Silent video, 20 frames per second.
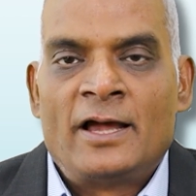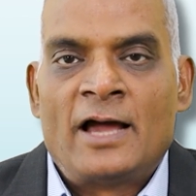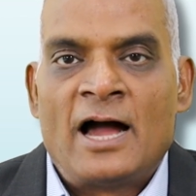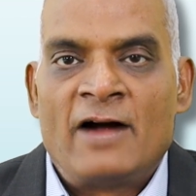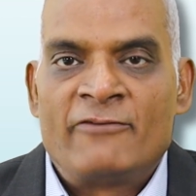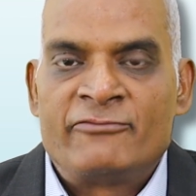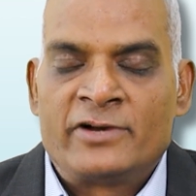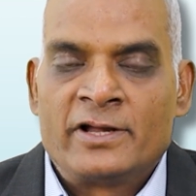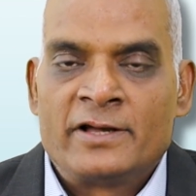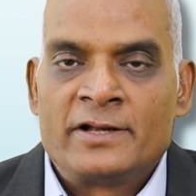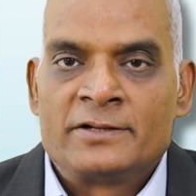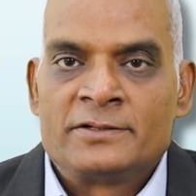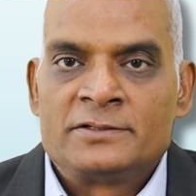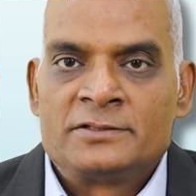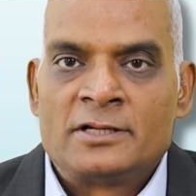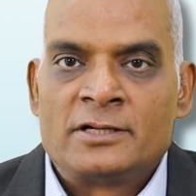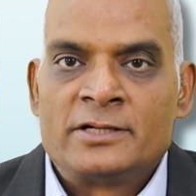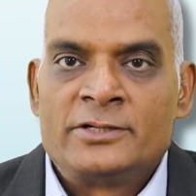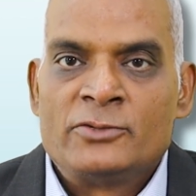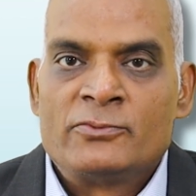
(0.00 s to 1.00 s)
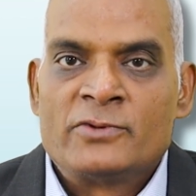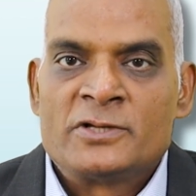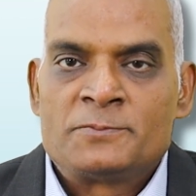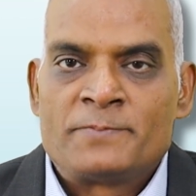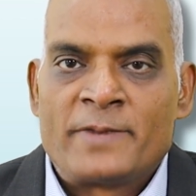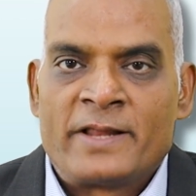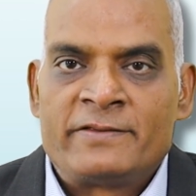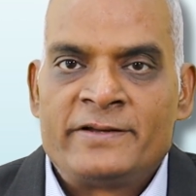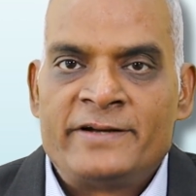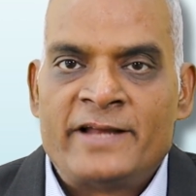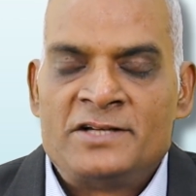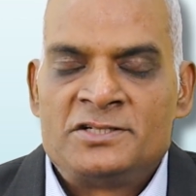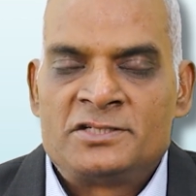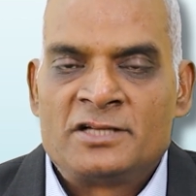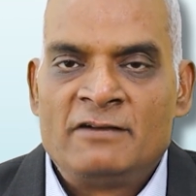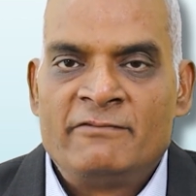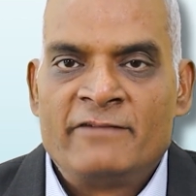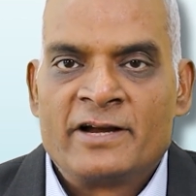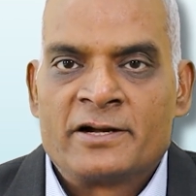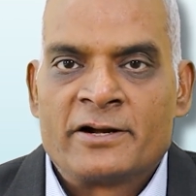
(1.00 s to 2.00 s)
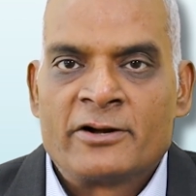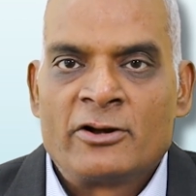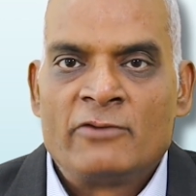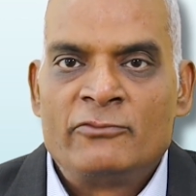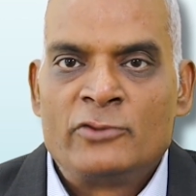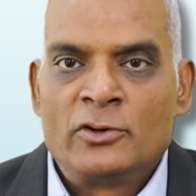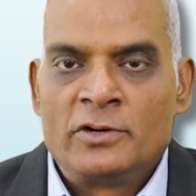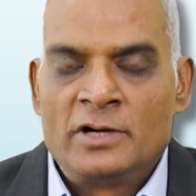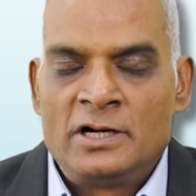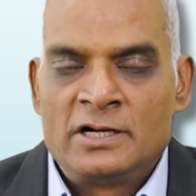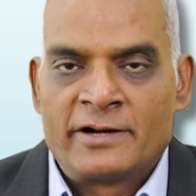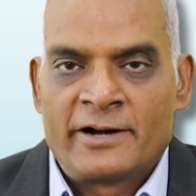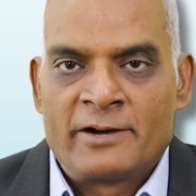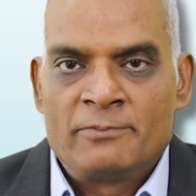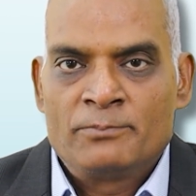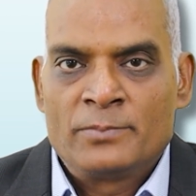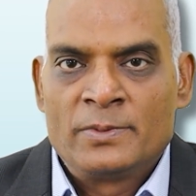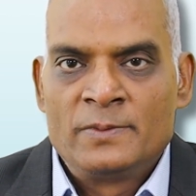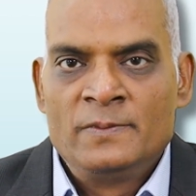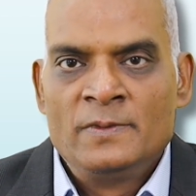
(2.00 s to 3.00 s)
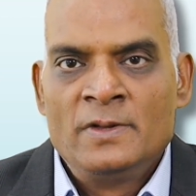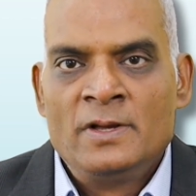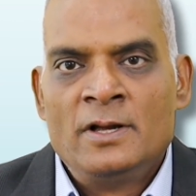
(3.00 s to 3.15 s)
after the US presidential victory of Donald Trump